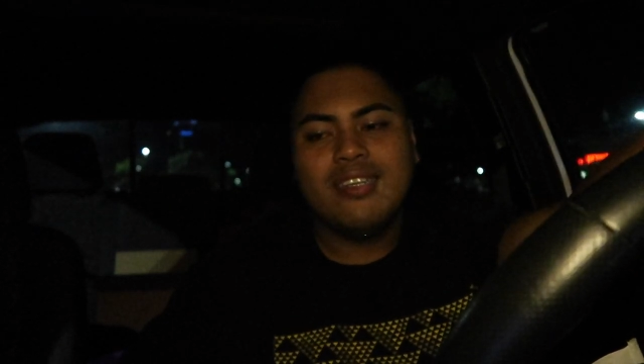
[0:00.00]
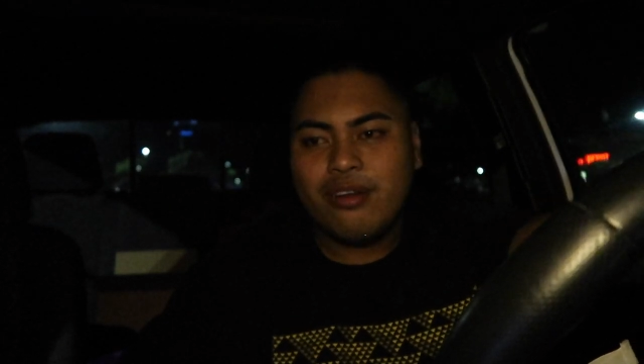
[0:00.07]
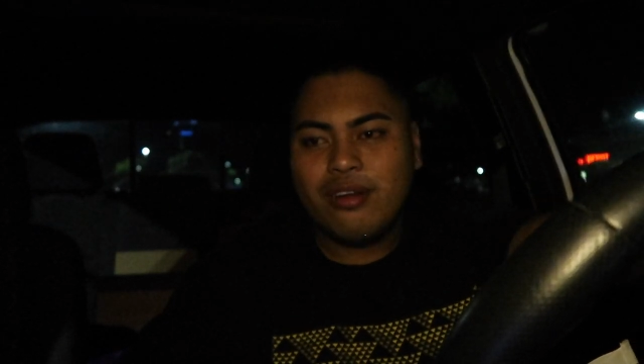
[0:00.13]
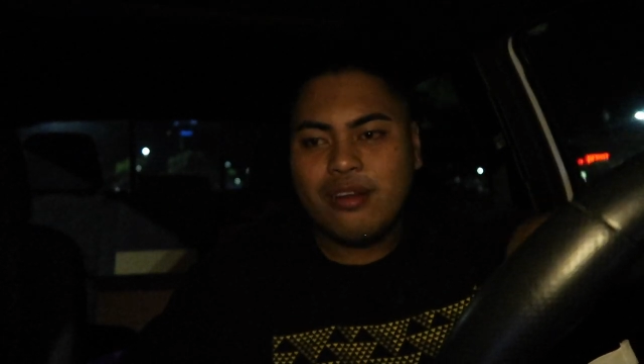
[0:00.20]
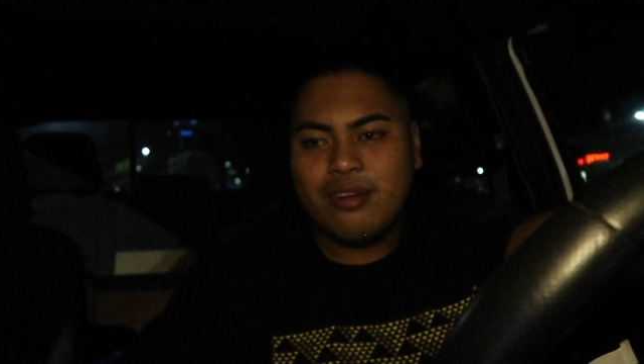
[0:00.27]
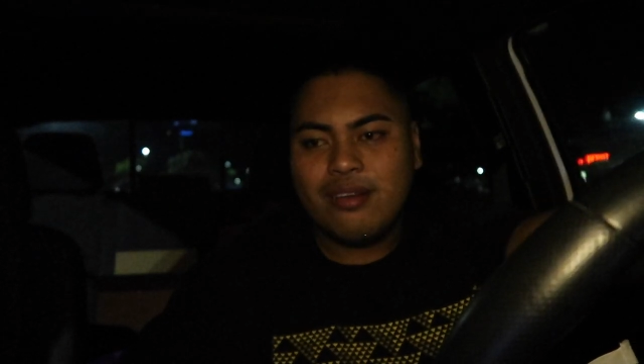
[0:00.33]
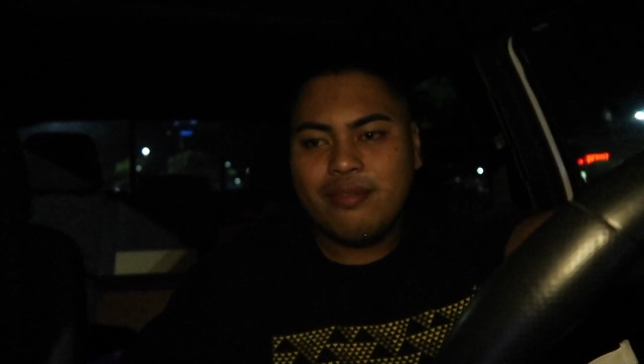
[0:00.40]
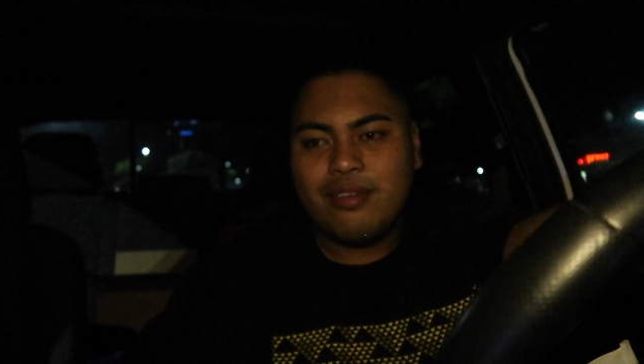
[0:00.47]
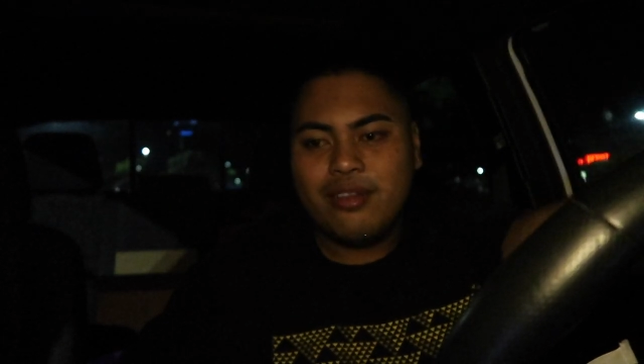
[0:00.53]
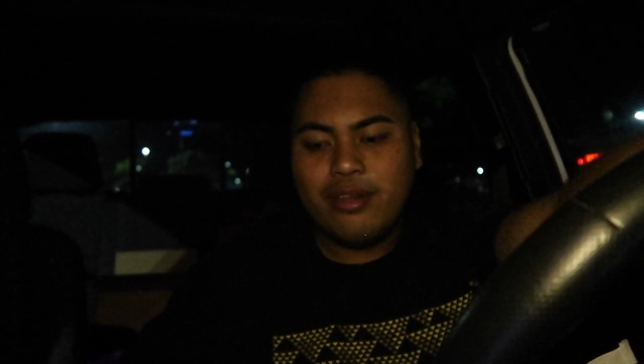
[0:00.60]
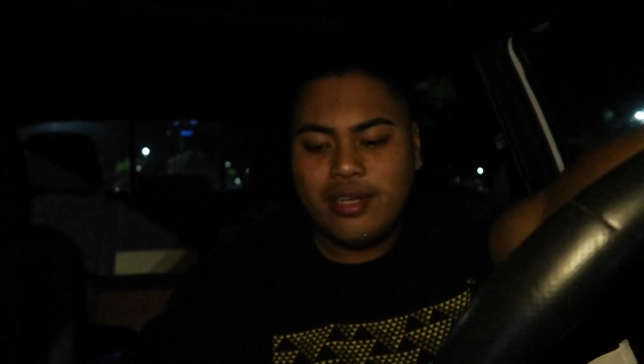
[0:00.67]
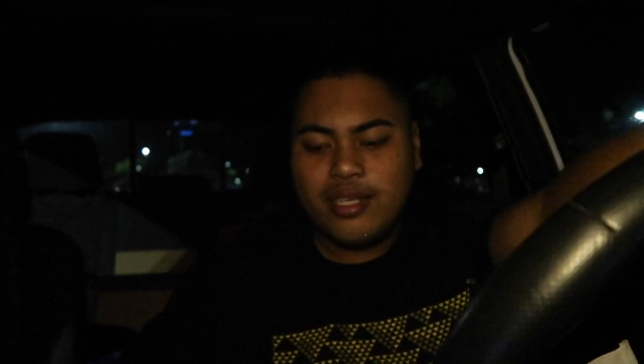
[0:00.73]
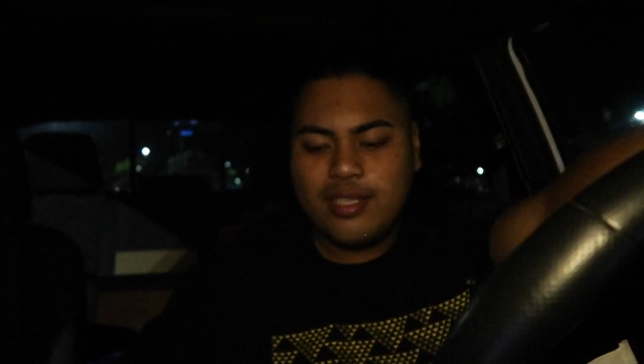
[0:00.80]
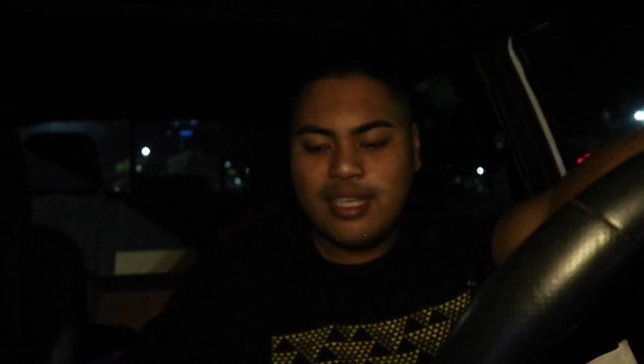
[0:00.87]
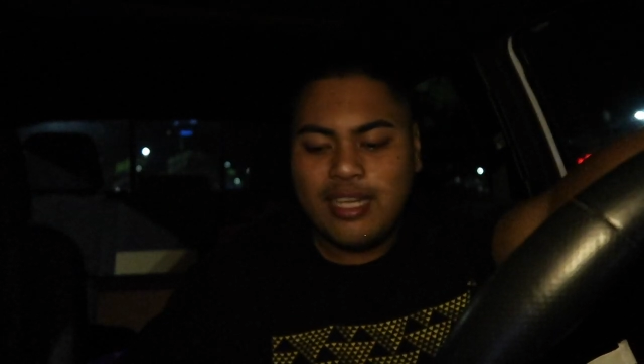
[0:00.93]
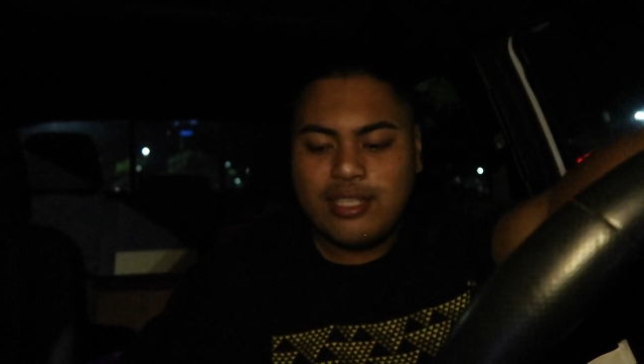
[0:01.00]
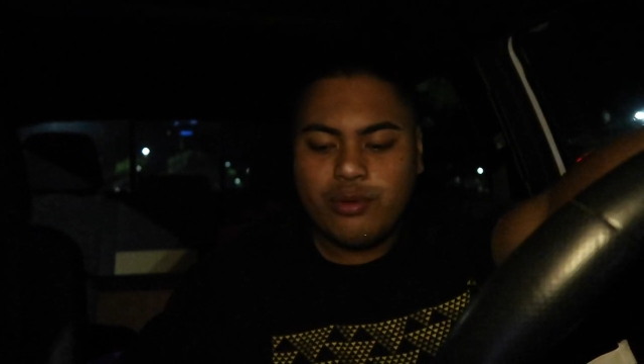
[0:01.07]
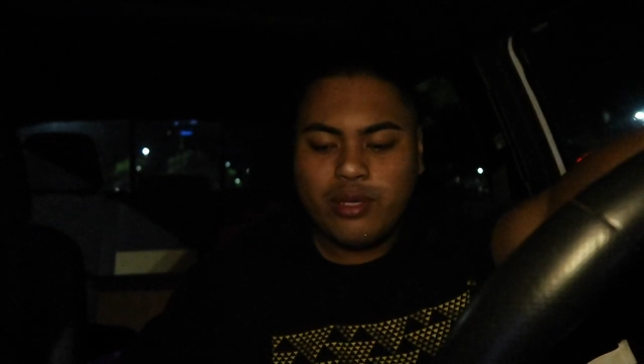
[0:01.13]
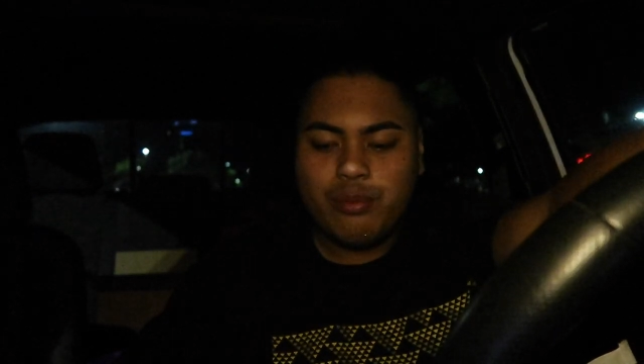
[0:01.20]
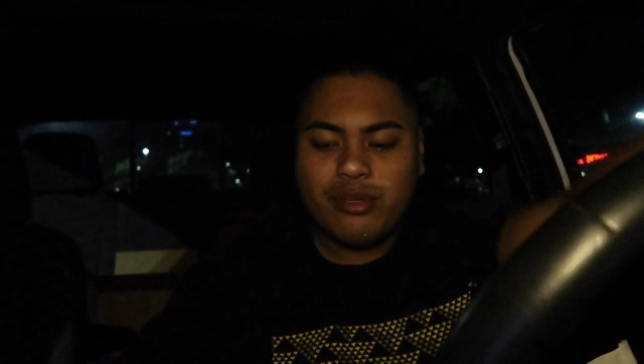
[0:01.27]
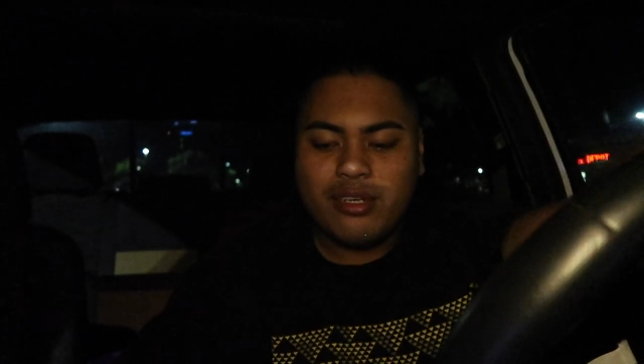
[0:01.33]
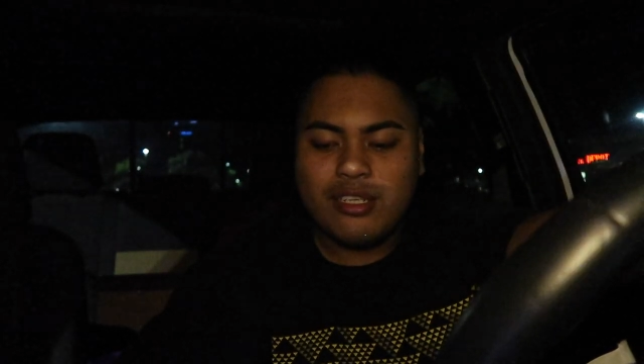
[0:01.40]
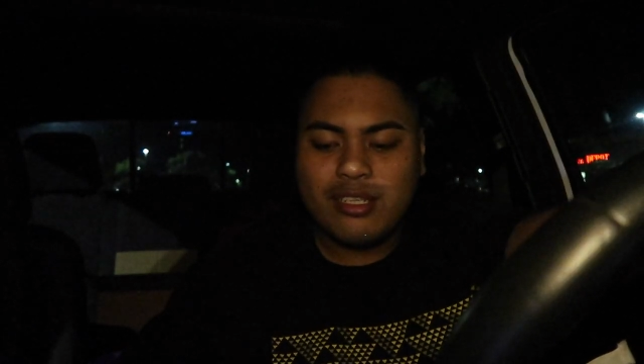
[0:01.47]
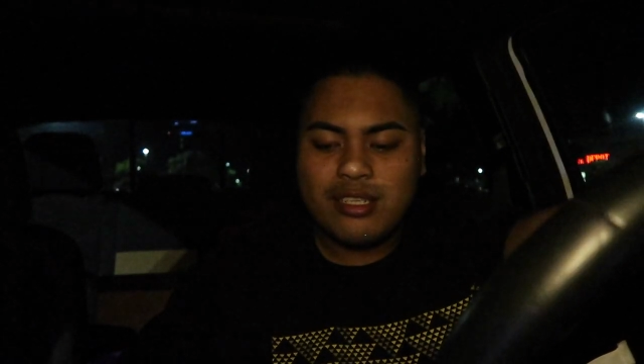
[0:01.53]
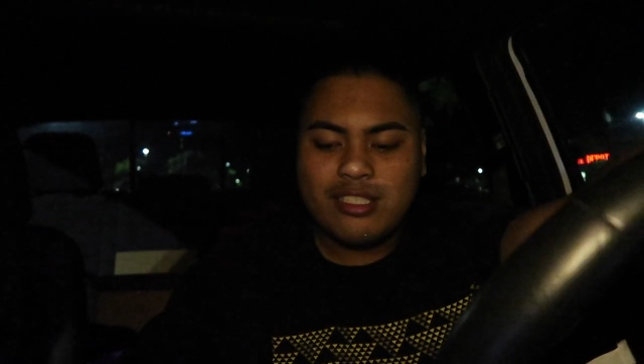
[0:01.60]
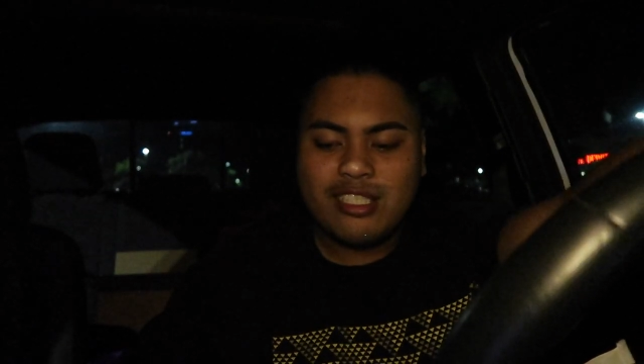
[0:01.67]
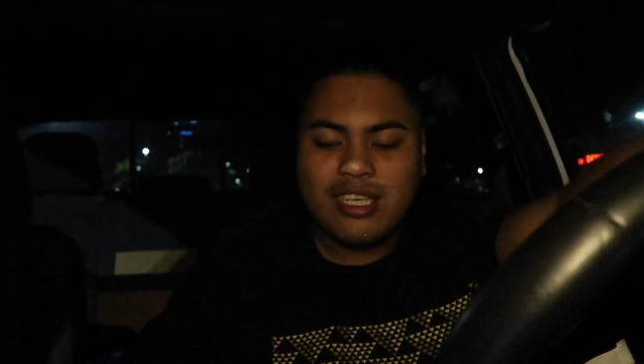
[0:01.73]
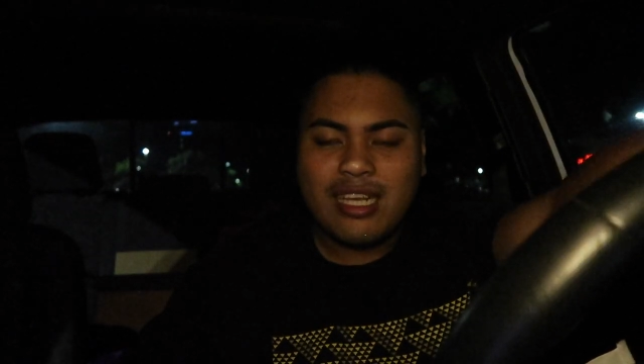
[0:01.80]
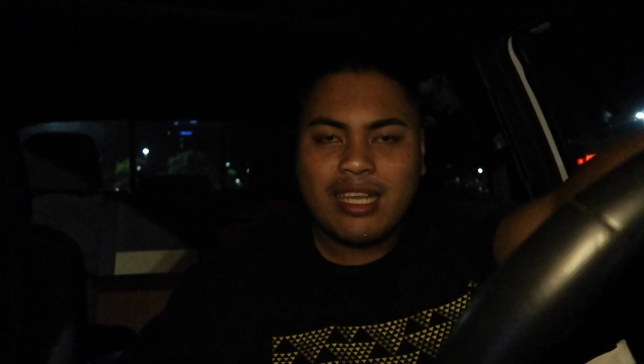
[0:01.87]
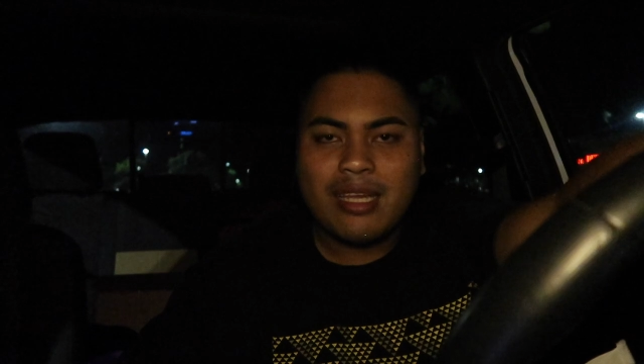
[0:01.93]
or you guys want to put in your
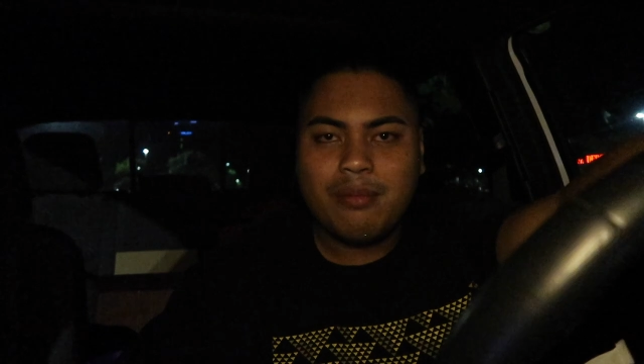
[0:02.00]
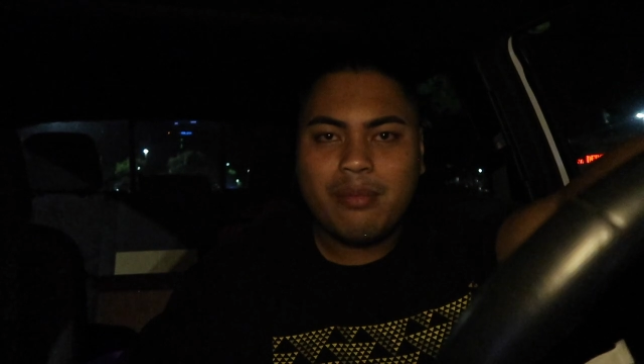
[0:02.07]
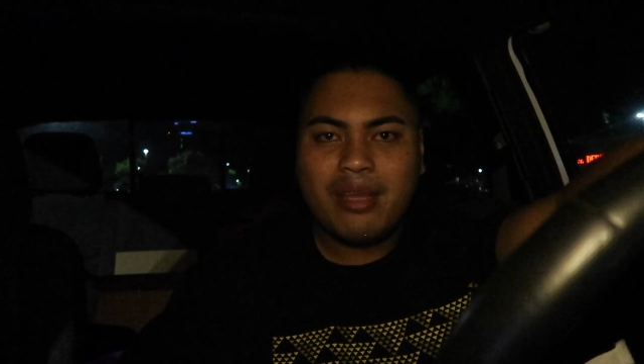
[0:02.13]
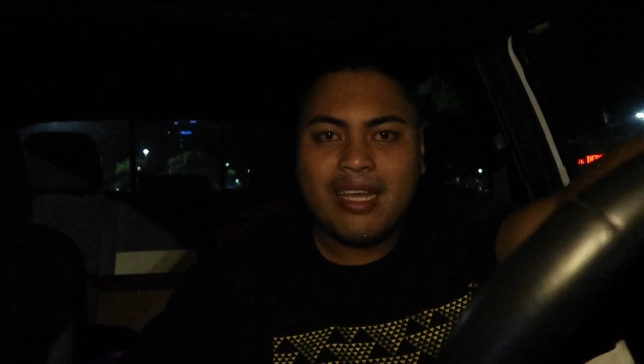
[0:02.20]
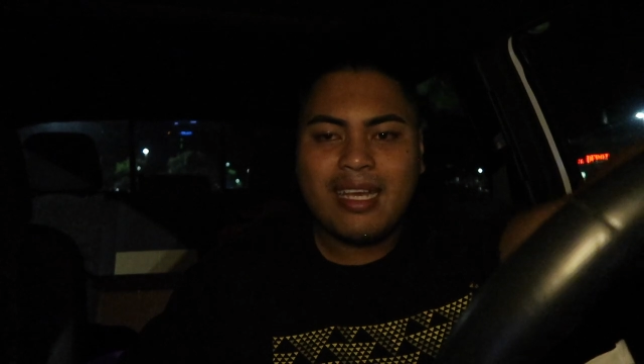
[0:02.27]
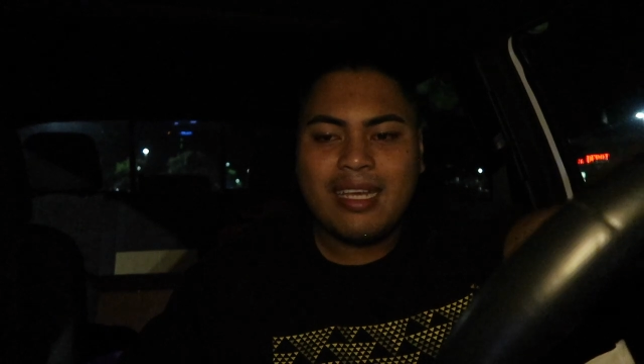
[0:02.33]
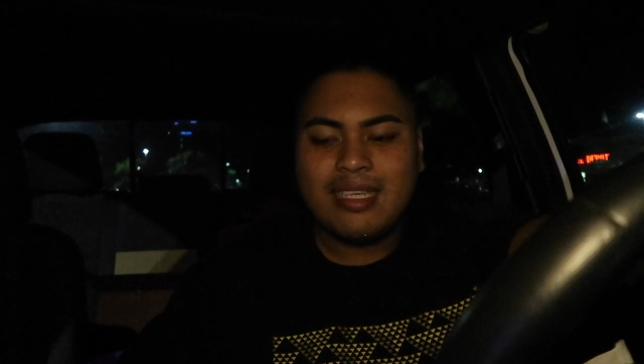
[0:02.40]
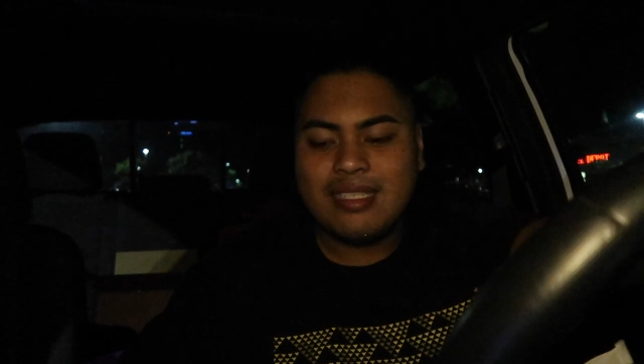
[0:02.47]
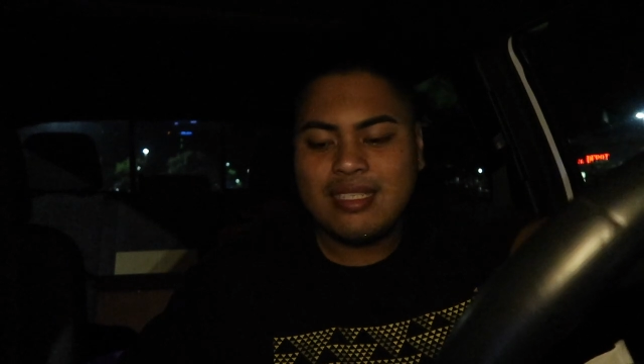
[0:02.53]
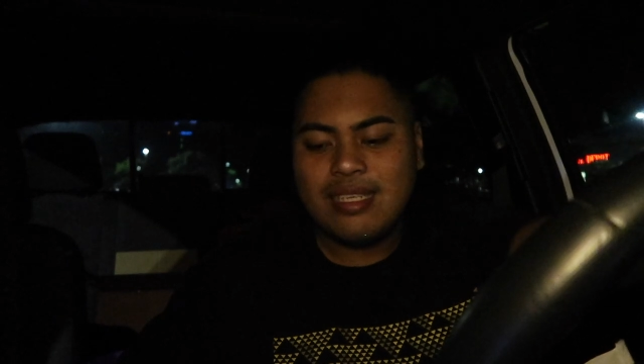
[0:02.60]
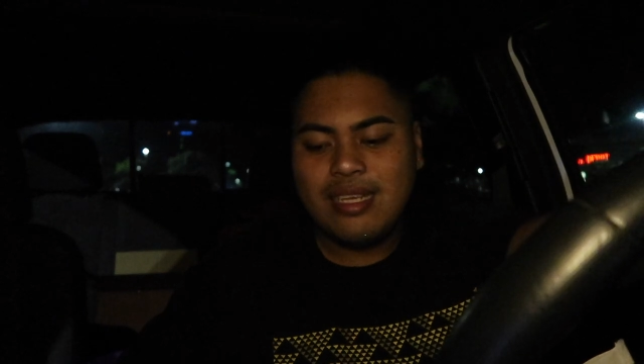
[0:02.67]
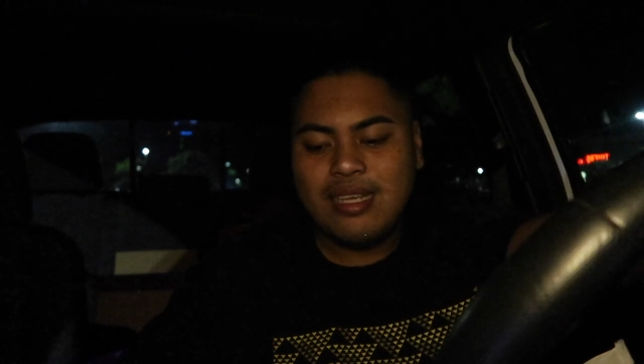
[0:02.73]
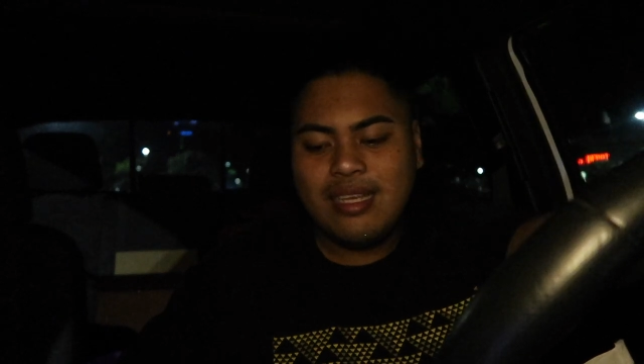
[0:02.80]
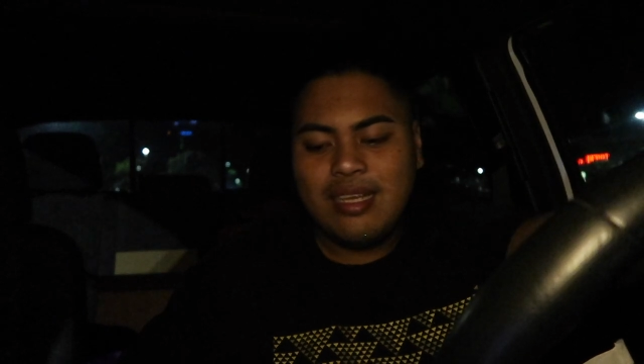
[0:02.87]
check-in bags,